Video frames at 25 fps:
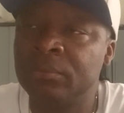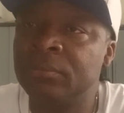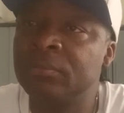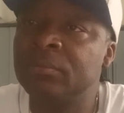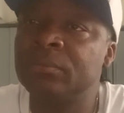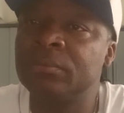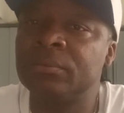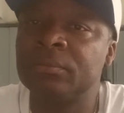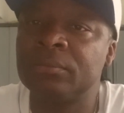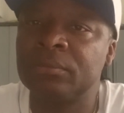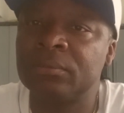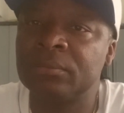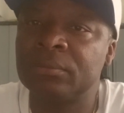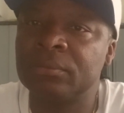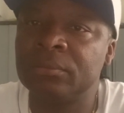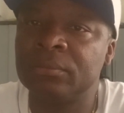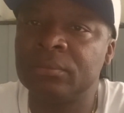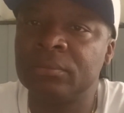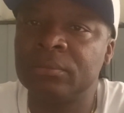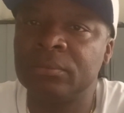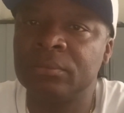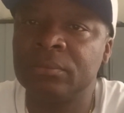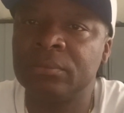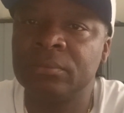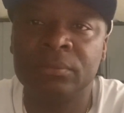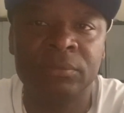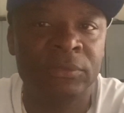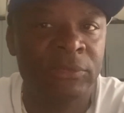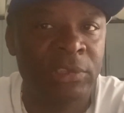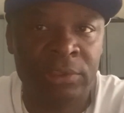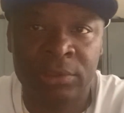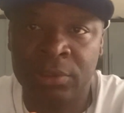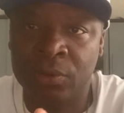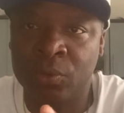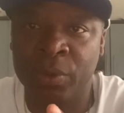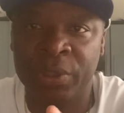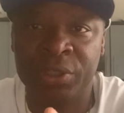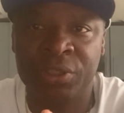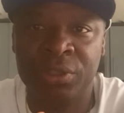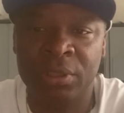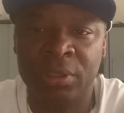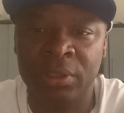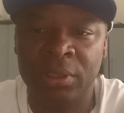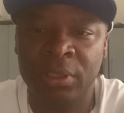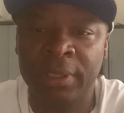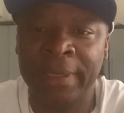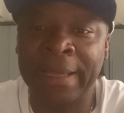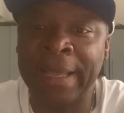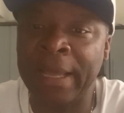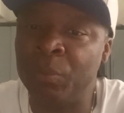It's a question.
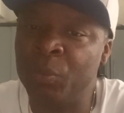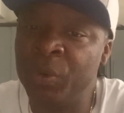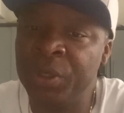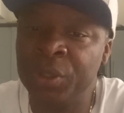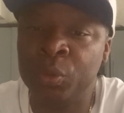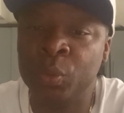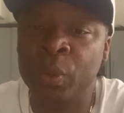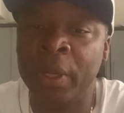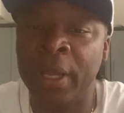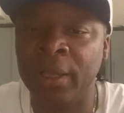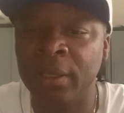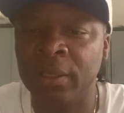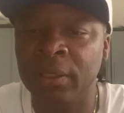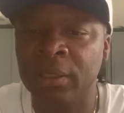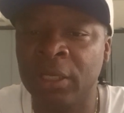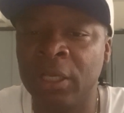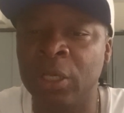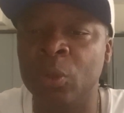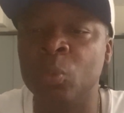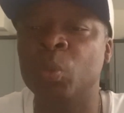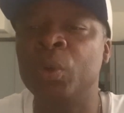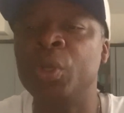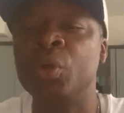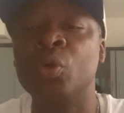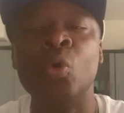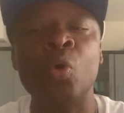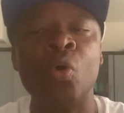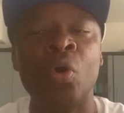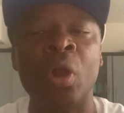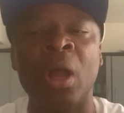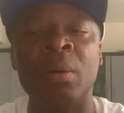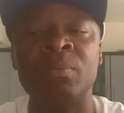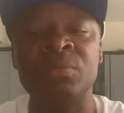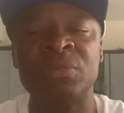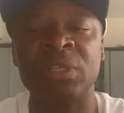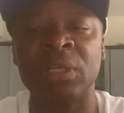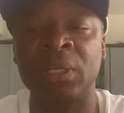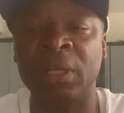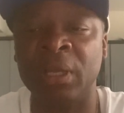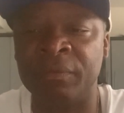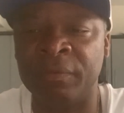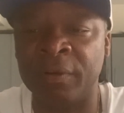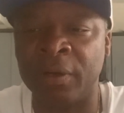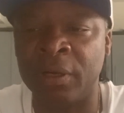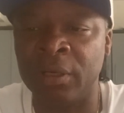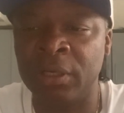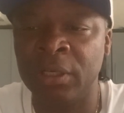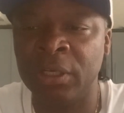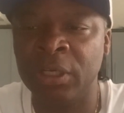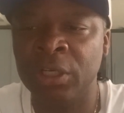Can we do that? Can we all come
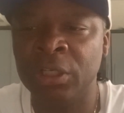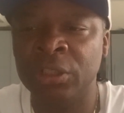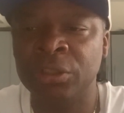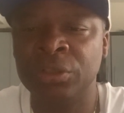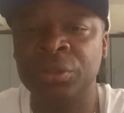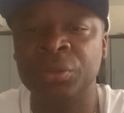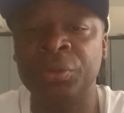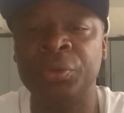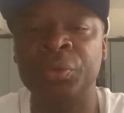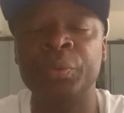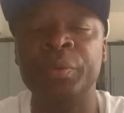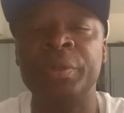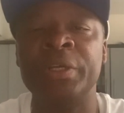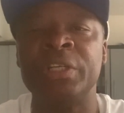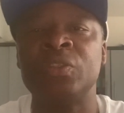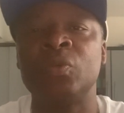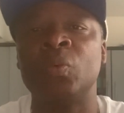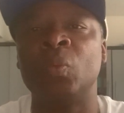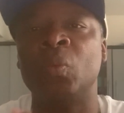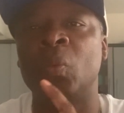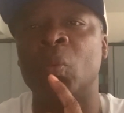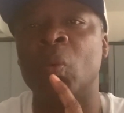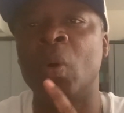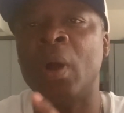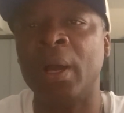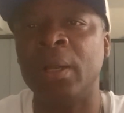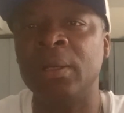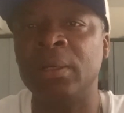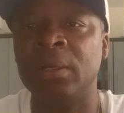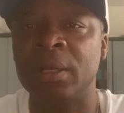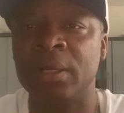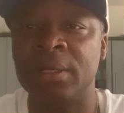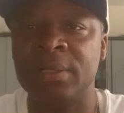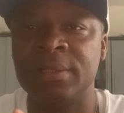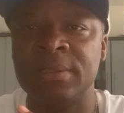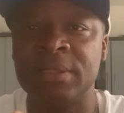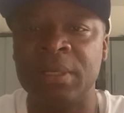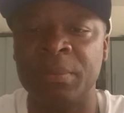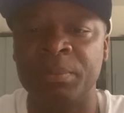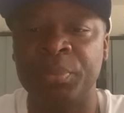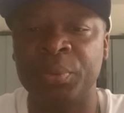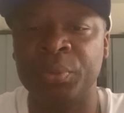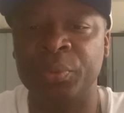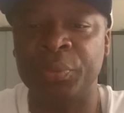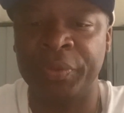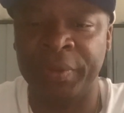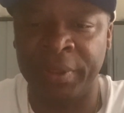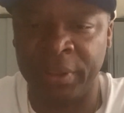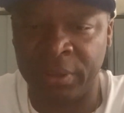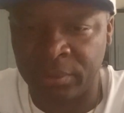together to do this one
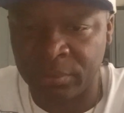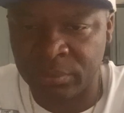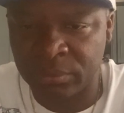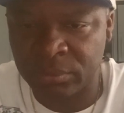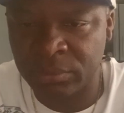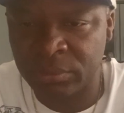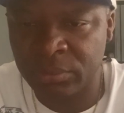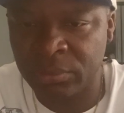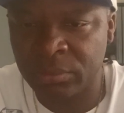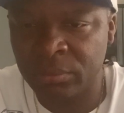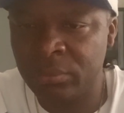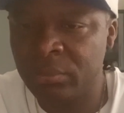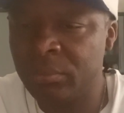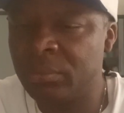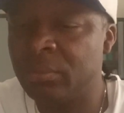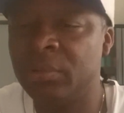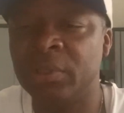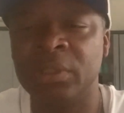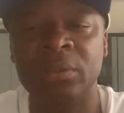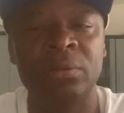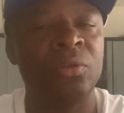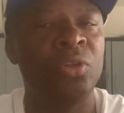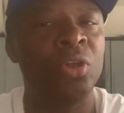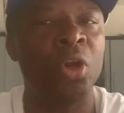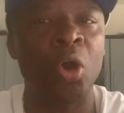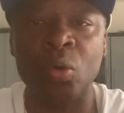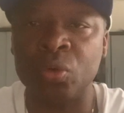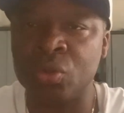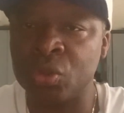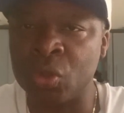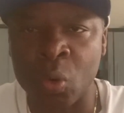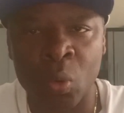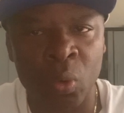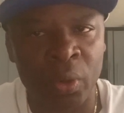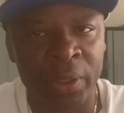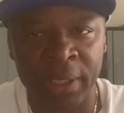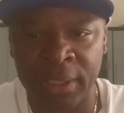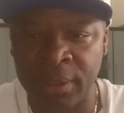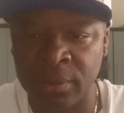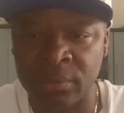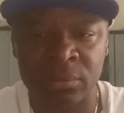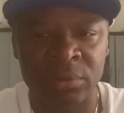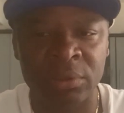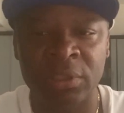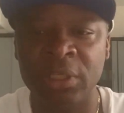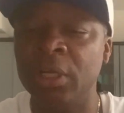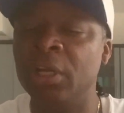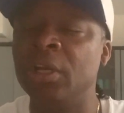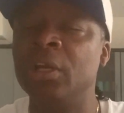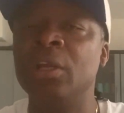simple thing? No
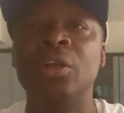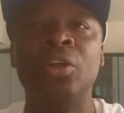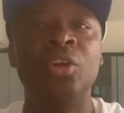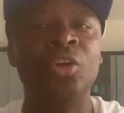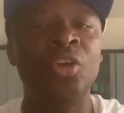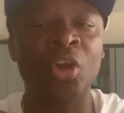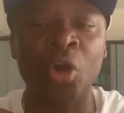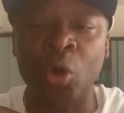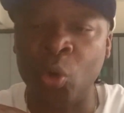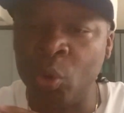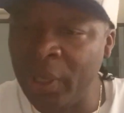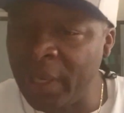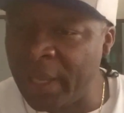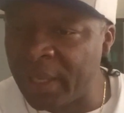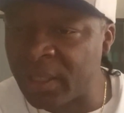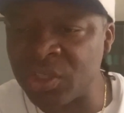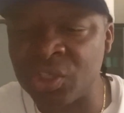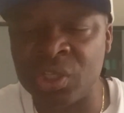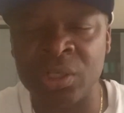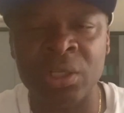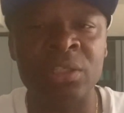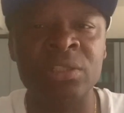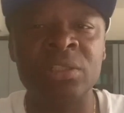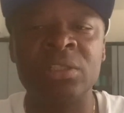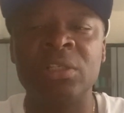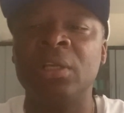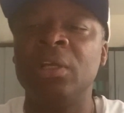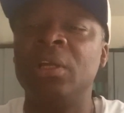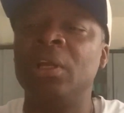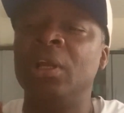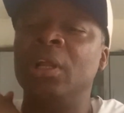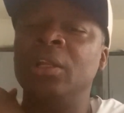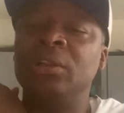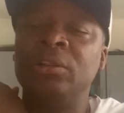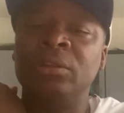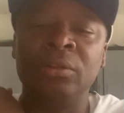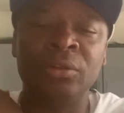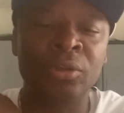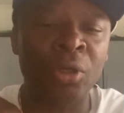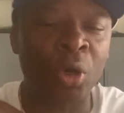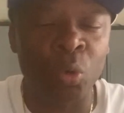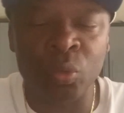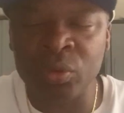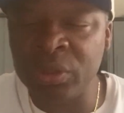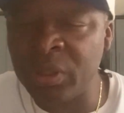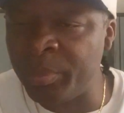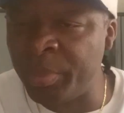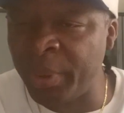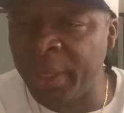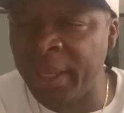talking, no lectures, no
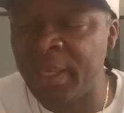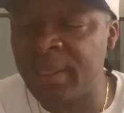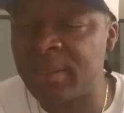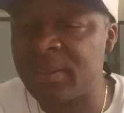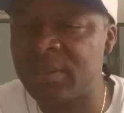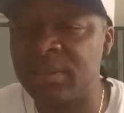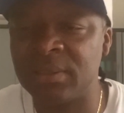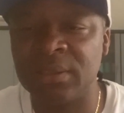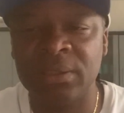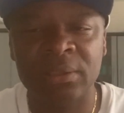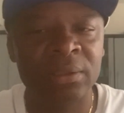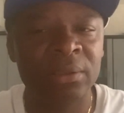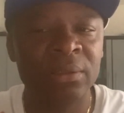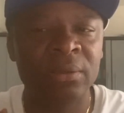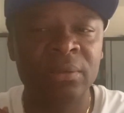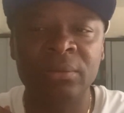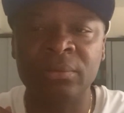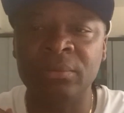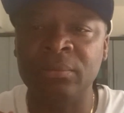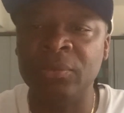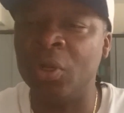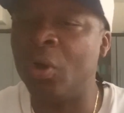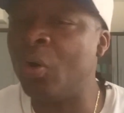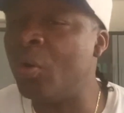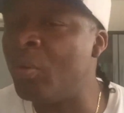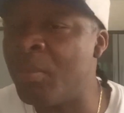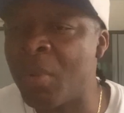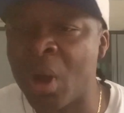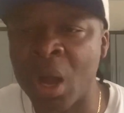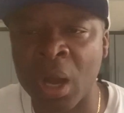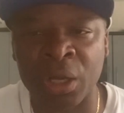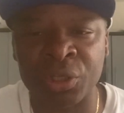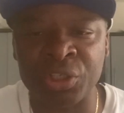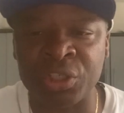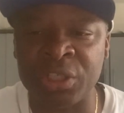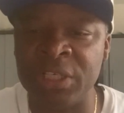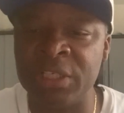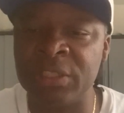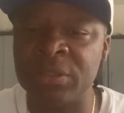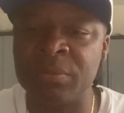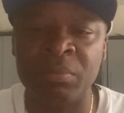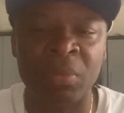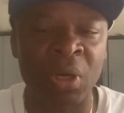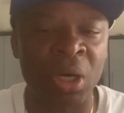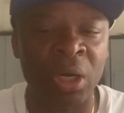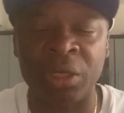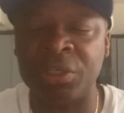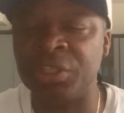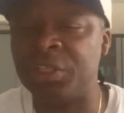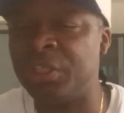debates, no marches
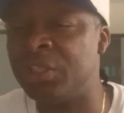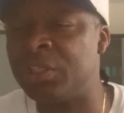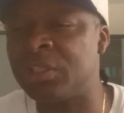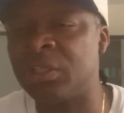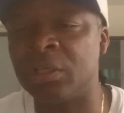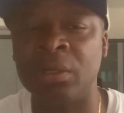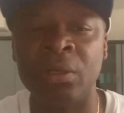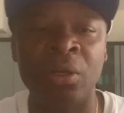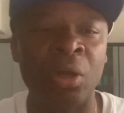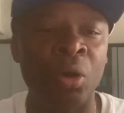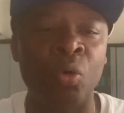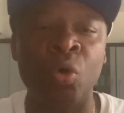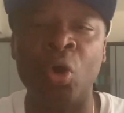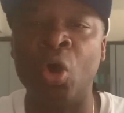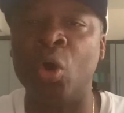and go